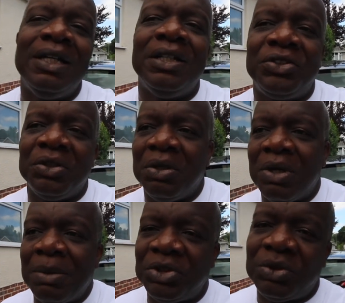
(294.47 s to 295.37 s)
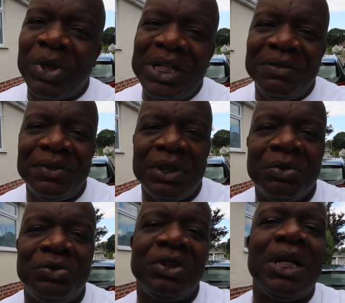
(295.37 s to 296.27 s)
so I'm just waiting for
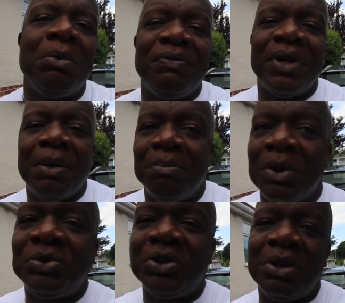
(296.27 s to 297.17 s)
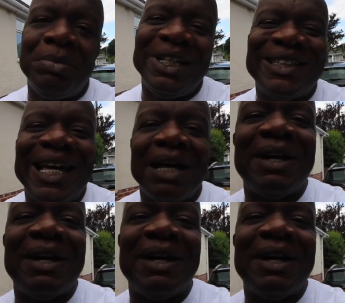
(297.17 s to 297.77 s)
those to come. In fact, most of the bits have